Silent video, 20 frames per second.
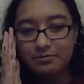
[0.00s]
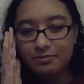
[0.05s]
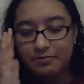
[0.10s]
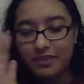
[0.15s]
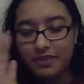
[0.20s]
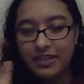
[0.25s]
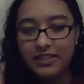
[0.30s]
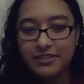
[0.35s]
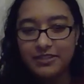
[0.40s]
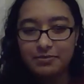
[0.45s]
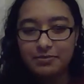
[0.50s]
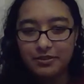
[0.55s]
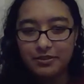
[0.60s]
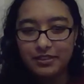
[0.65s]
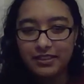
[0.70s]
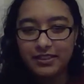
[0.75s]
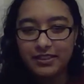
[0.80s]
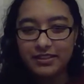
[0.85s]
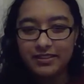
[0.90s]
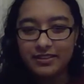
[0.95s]
like
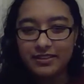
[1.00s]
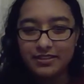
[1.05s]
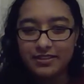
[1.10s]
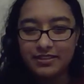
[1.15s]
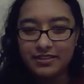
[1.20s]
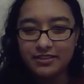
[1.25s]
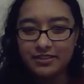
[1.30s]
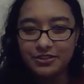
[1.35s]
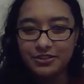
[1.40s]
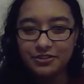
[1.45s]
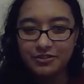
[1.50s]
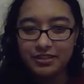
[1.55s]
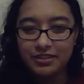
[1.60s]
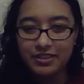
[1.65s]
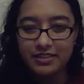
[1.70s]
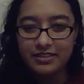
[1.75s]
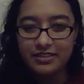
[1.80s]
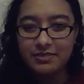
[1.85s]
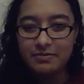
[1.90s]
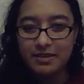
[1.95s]
pulling the
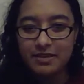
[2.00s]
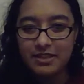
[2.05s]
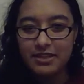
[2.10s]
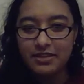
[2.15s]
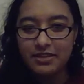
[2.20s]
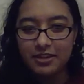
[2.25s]
string to make the